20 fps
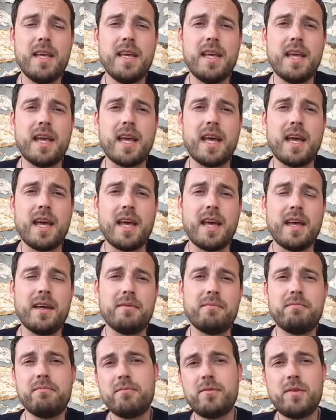uh,
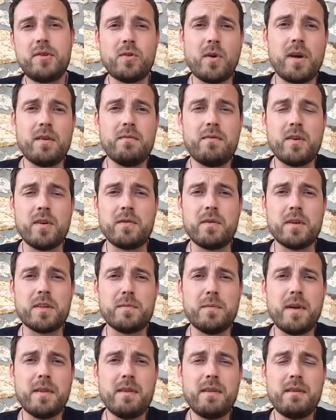join for your first
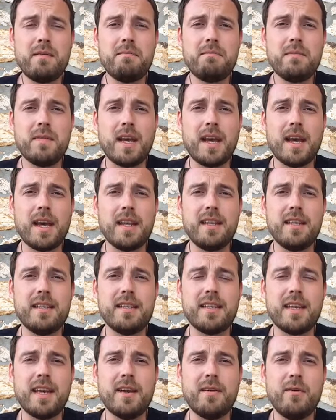month, and
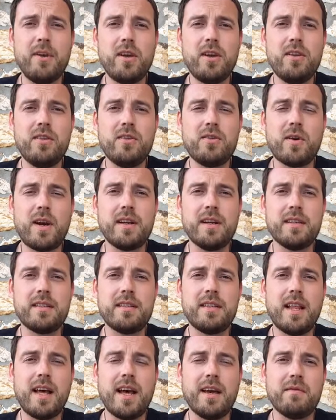uh, you can join us
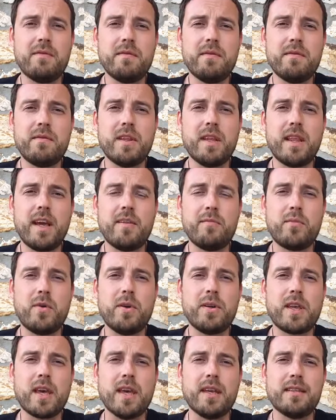live for the live
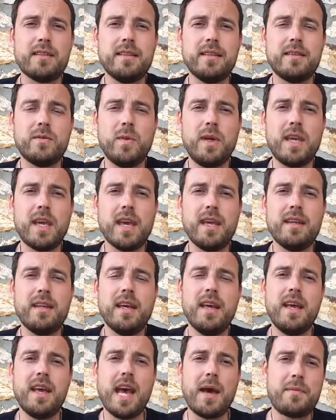broadcast this weekend.
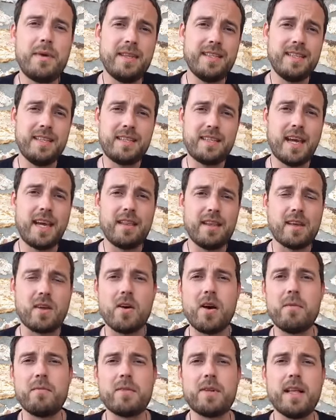Happens inside the
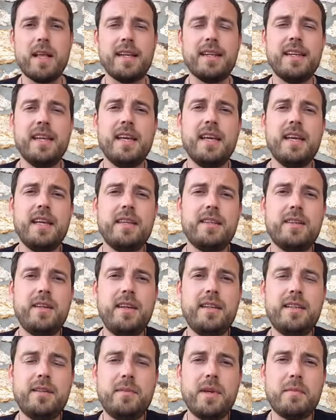Calm Clan, so you need
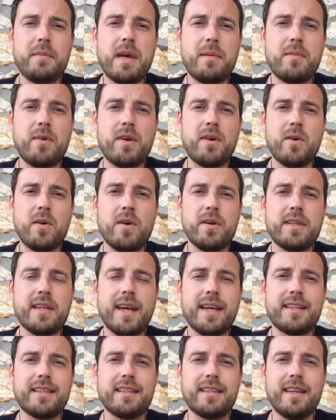to be a member in order to
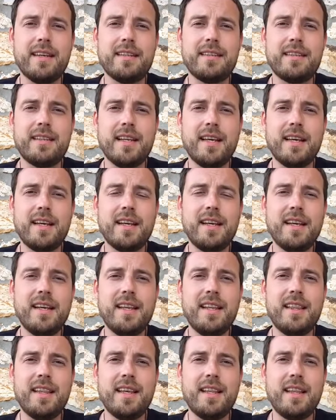access the,
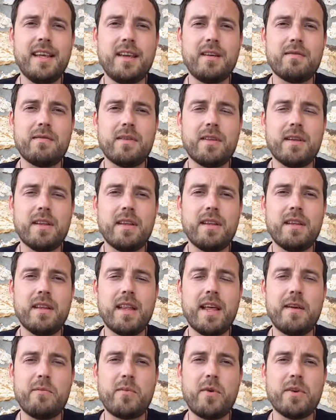the link for the, the
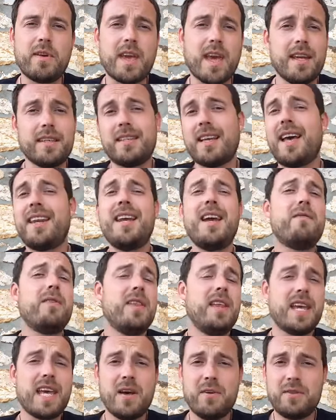live broadcast and
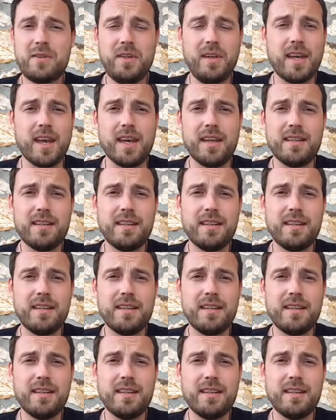everything else you get,